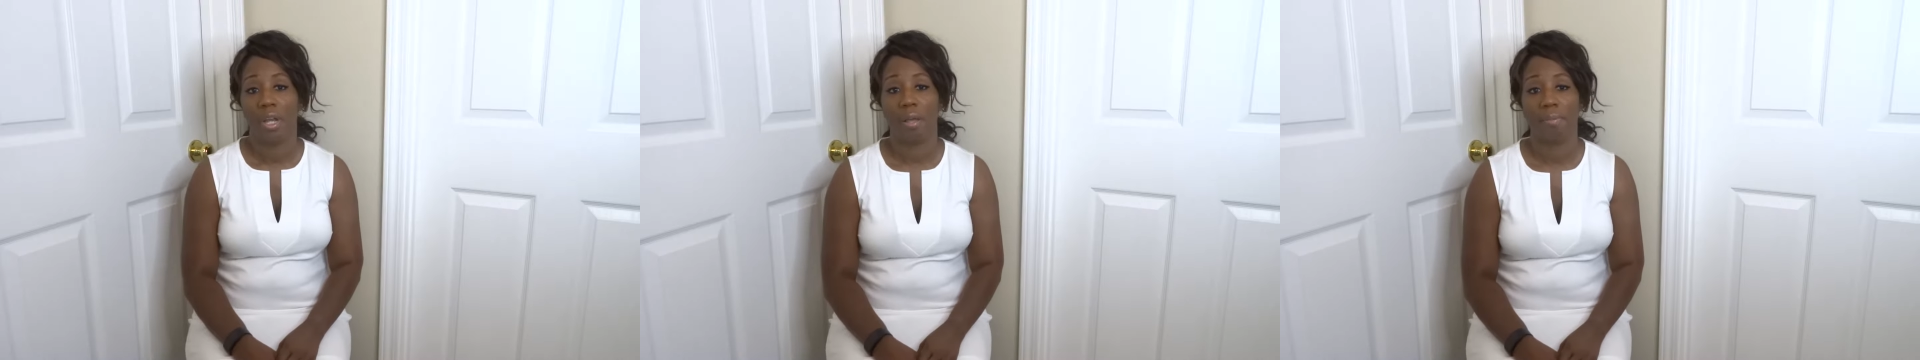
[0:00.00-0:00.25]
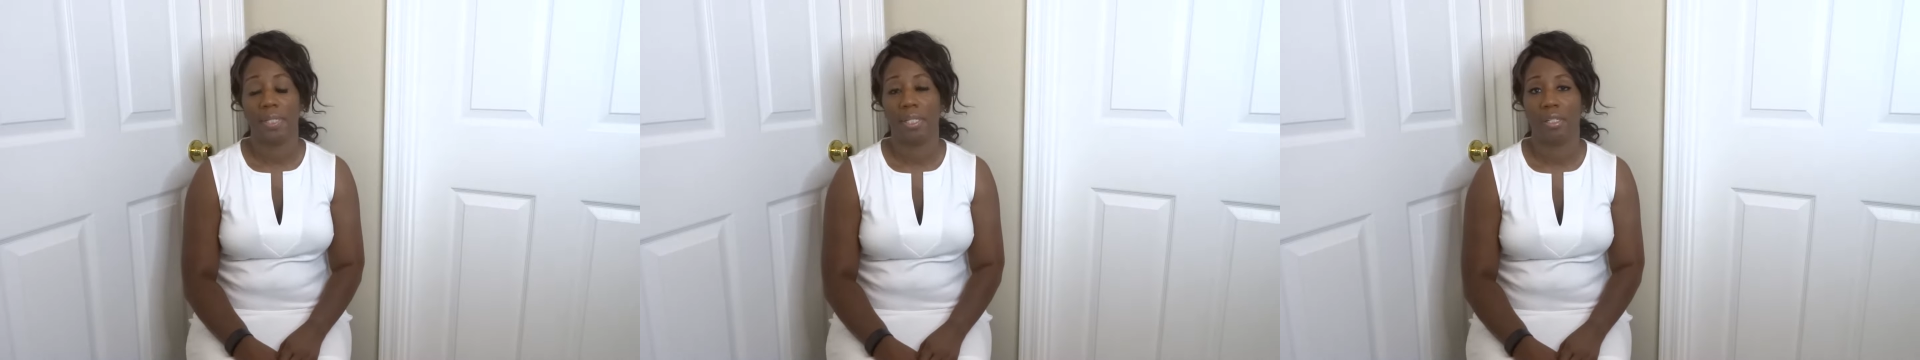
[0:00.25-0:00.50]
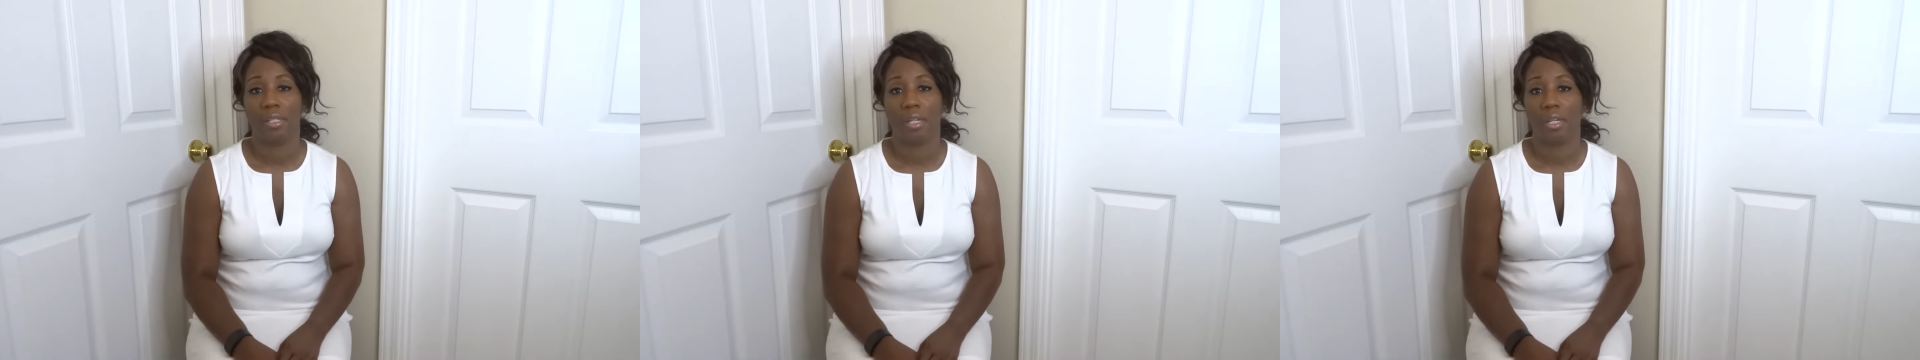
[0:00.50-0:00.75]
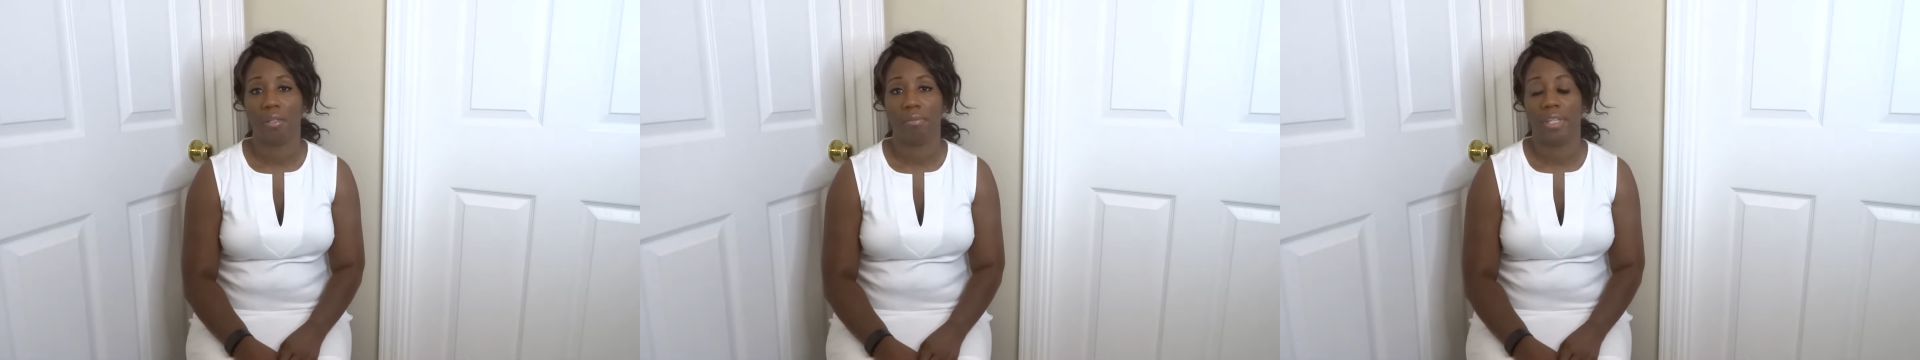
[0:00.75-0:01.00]
I mean,
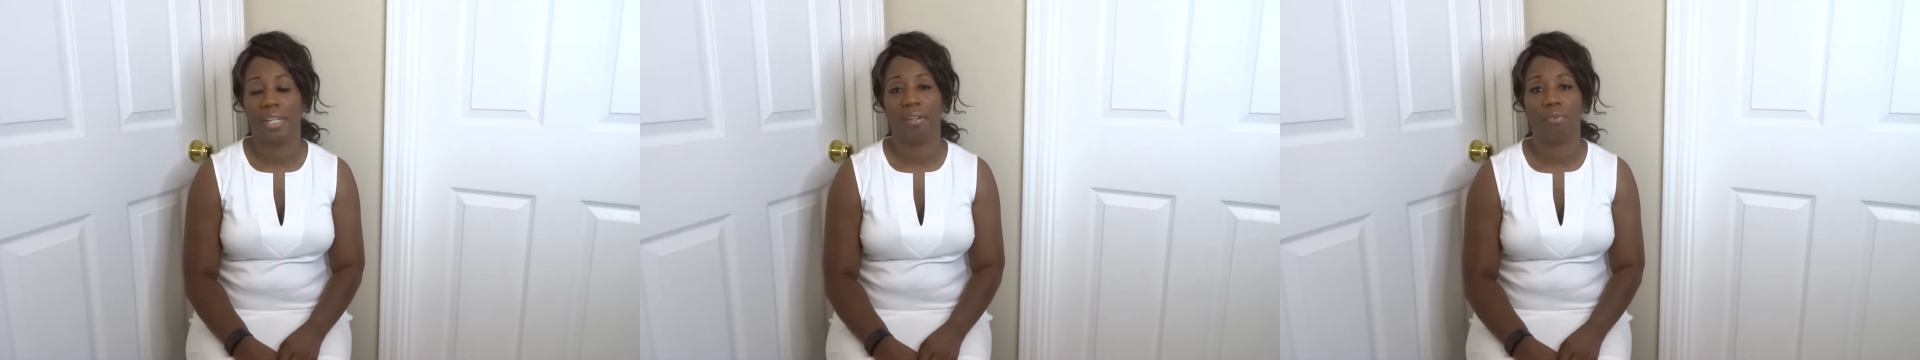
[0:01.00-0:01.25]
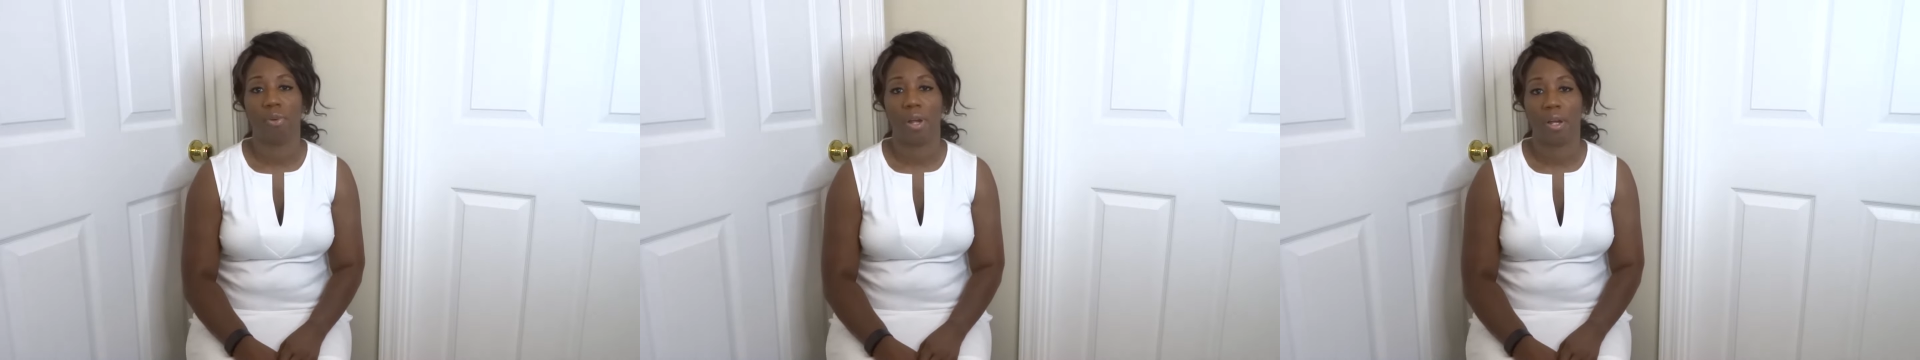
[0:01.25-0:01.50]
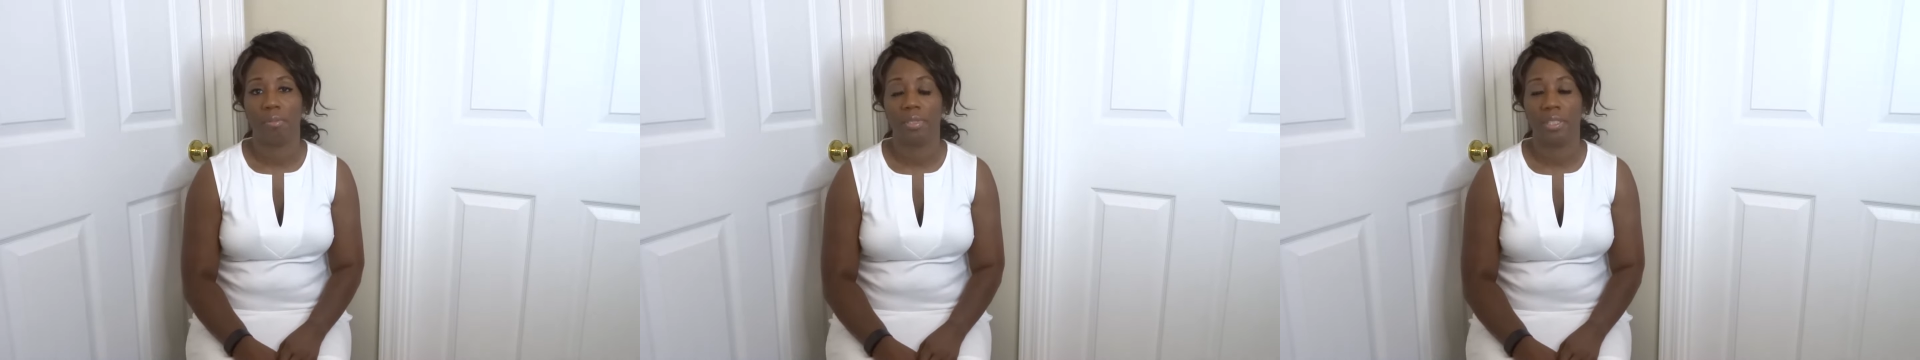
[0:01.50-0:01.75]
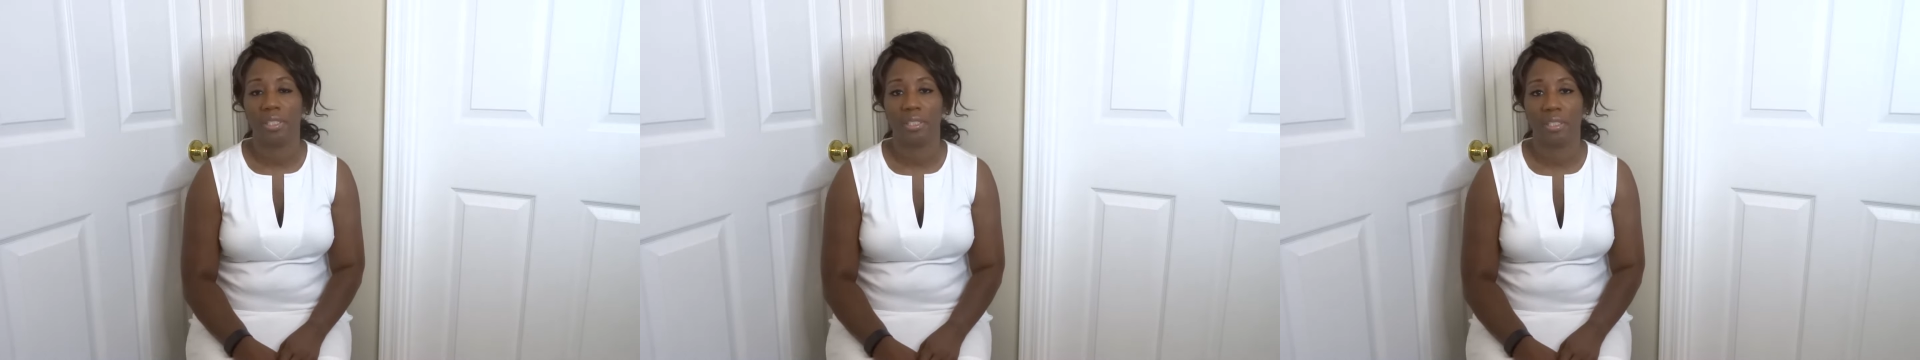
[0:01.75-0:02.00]
um, getting robbed
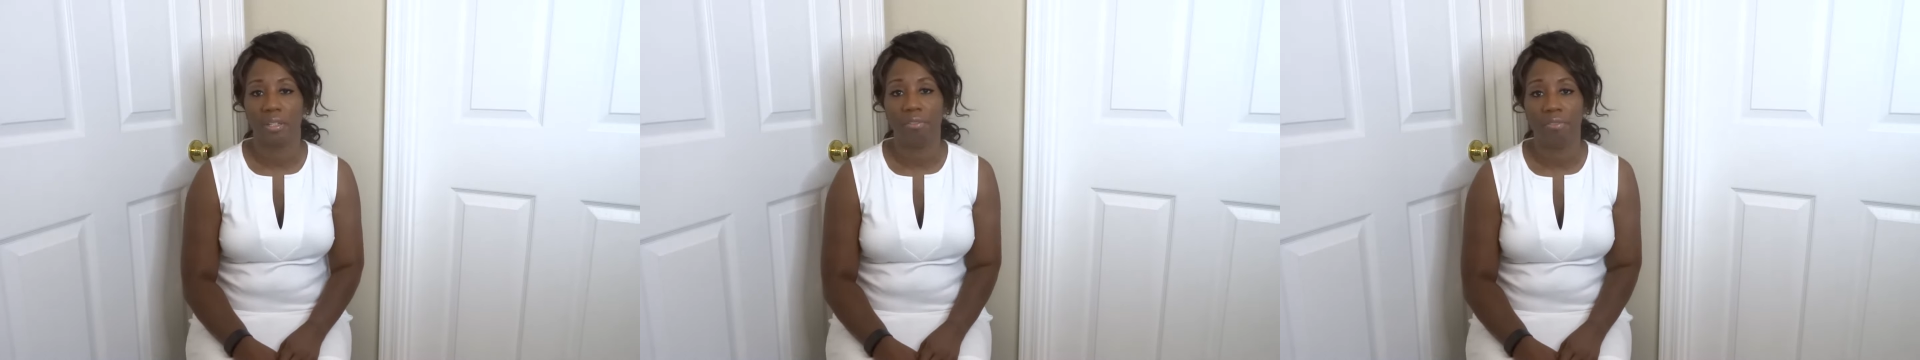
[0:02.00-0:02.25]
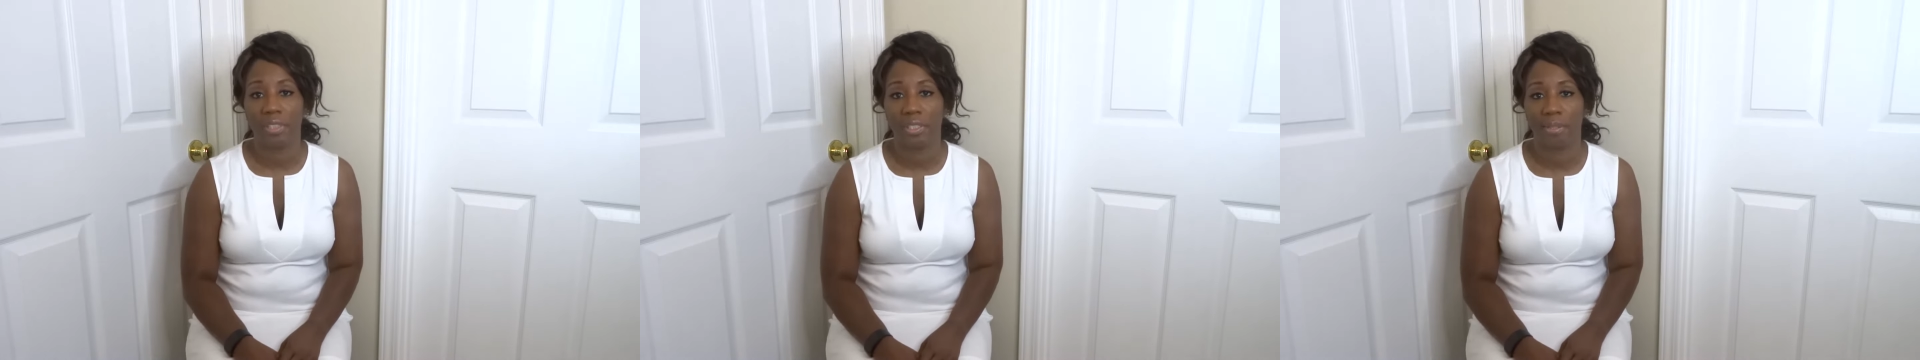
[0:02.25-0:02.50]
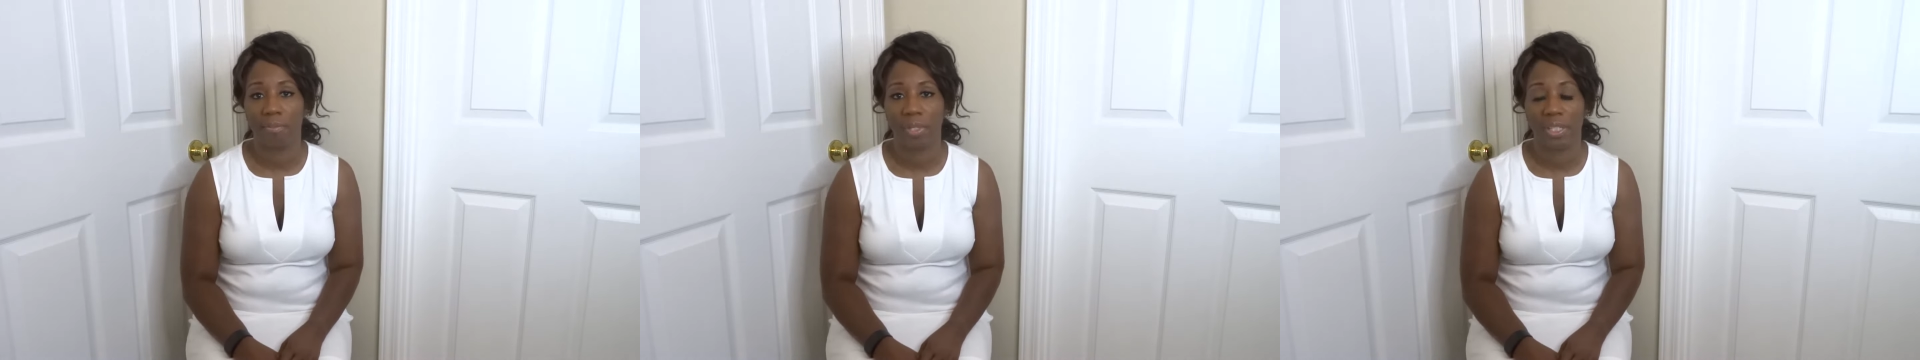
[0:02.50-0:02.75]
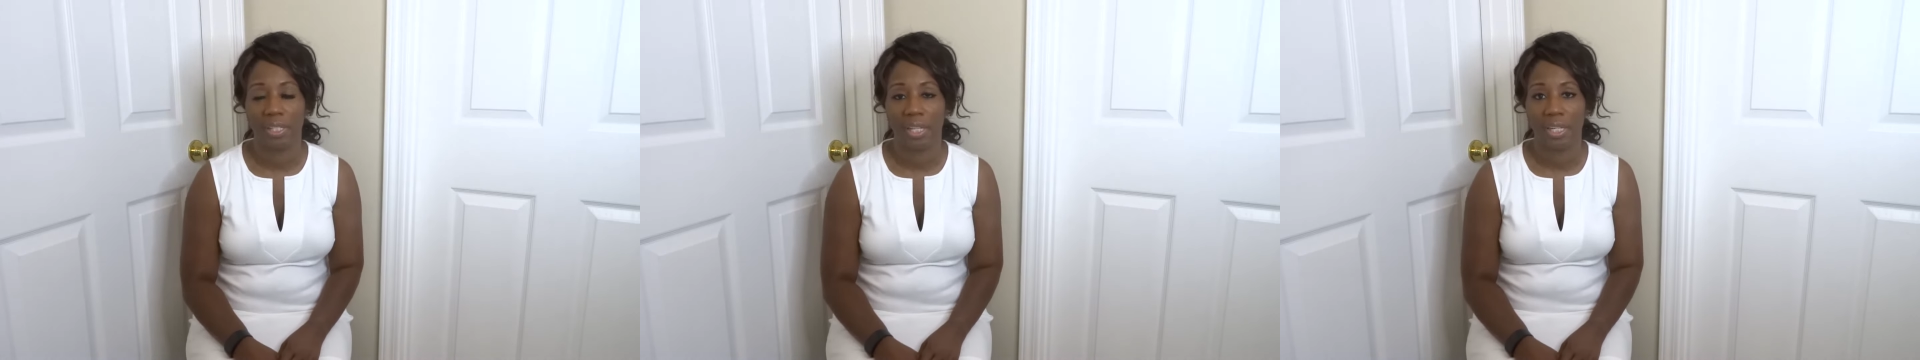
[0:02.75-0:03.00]
in itself is
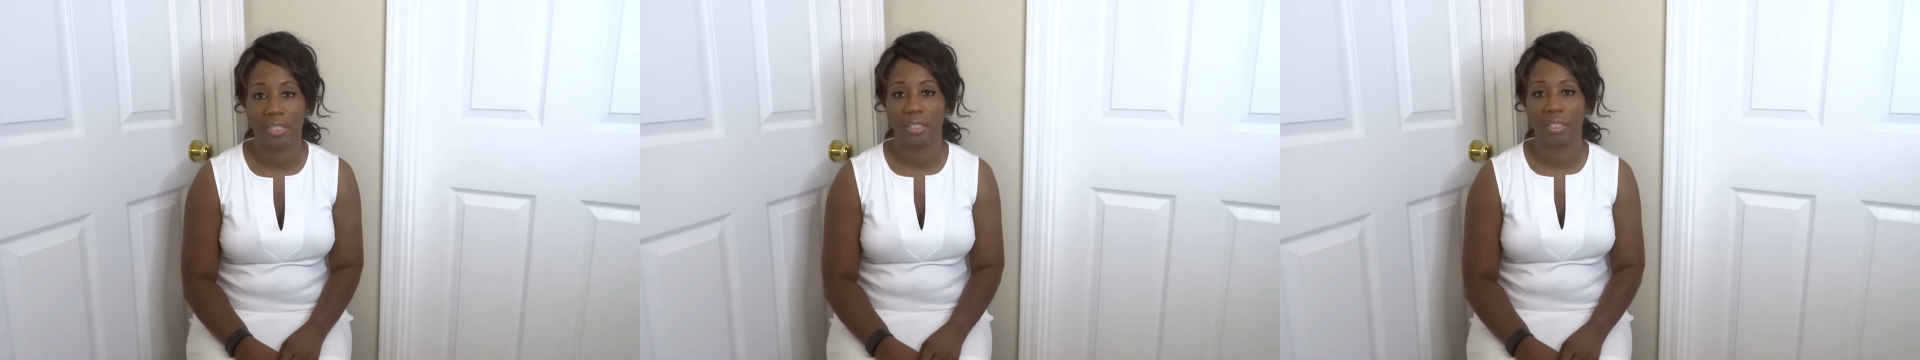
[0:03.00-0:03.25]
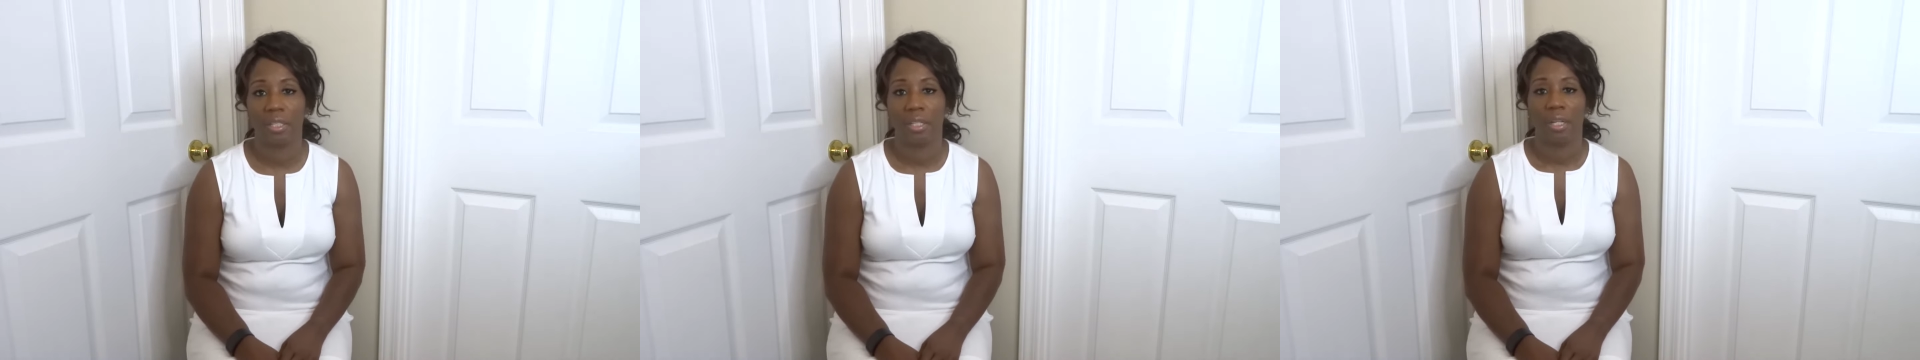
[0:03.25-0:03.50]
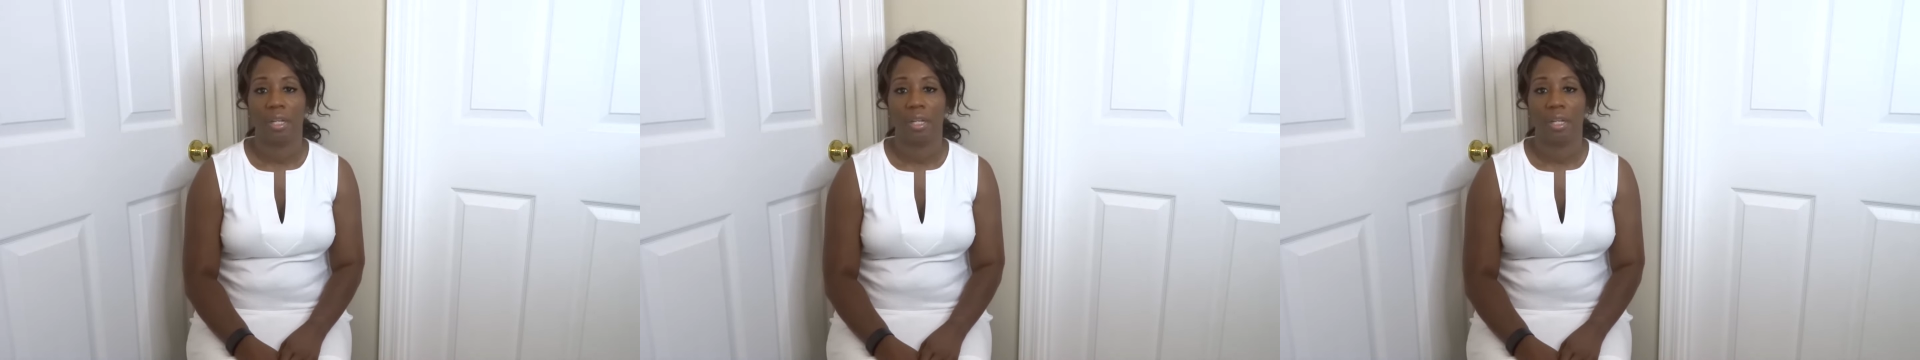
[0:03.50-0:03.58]
something that's